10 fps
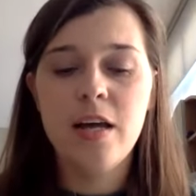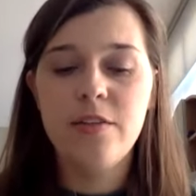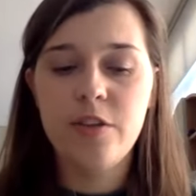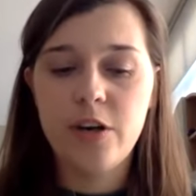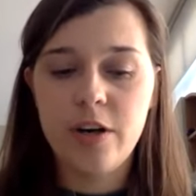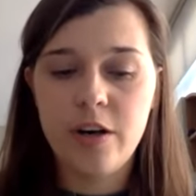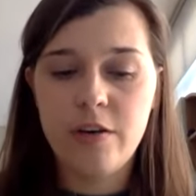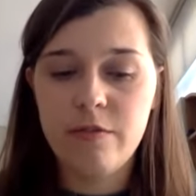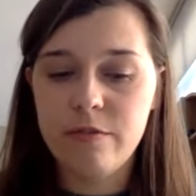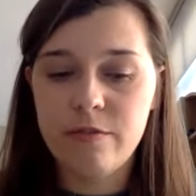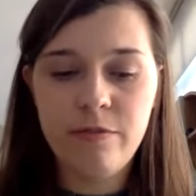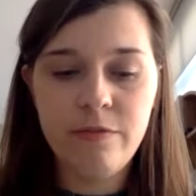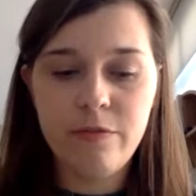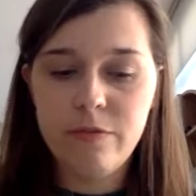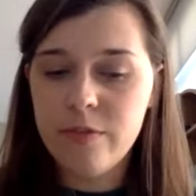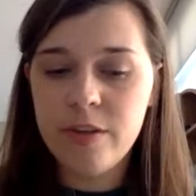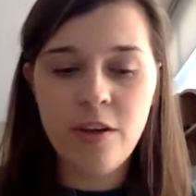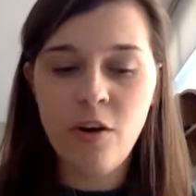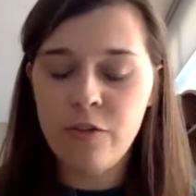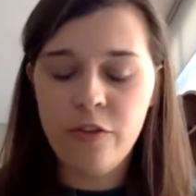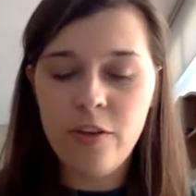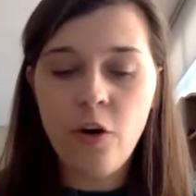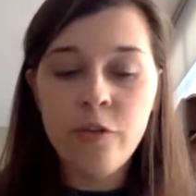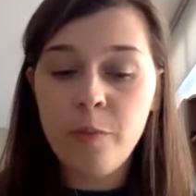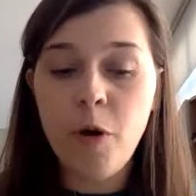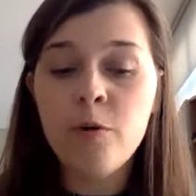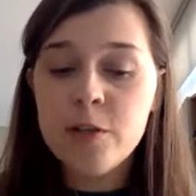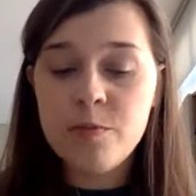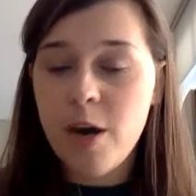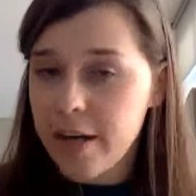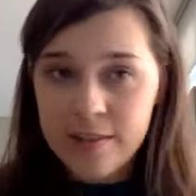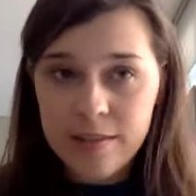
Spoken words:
There are on the Polish market,